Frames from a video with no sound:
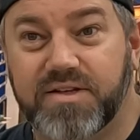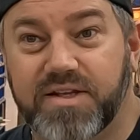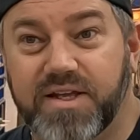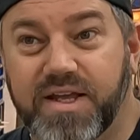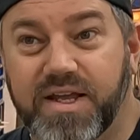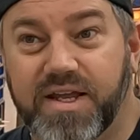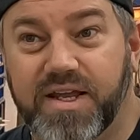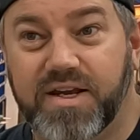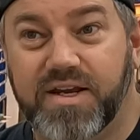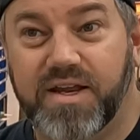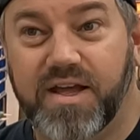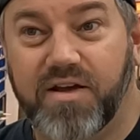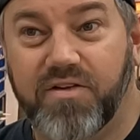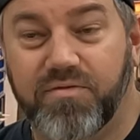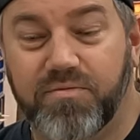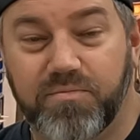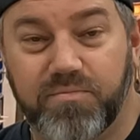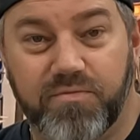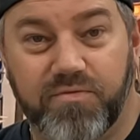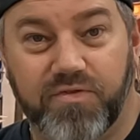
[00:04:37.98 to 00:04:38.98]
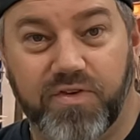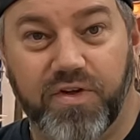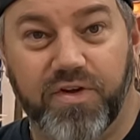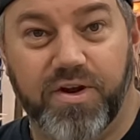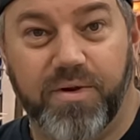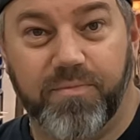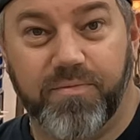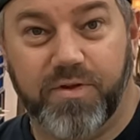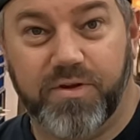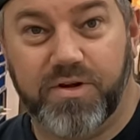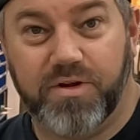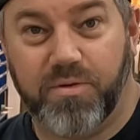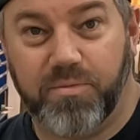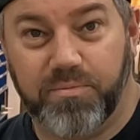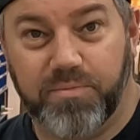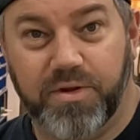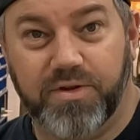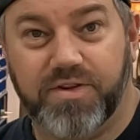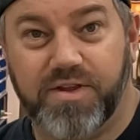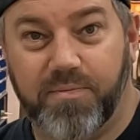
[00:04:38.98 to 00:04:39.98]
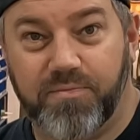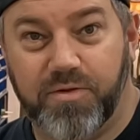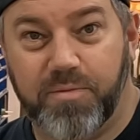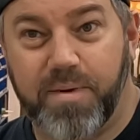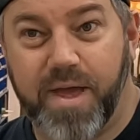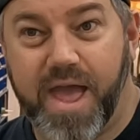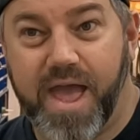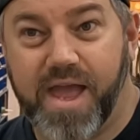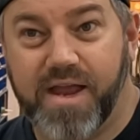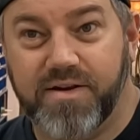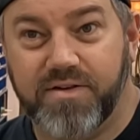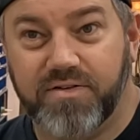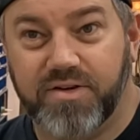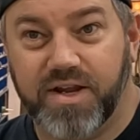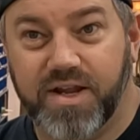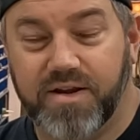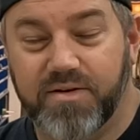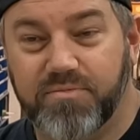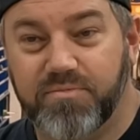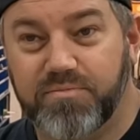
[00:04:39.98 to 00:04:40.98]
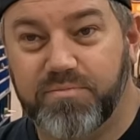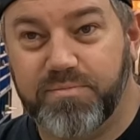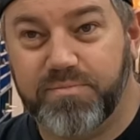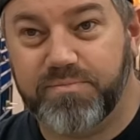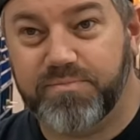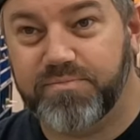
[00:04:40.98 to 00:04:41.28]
and filled up built up the pad and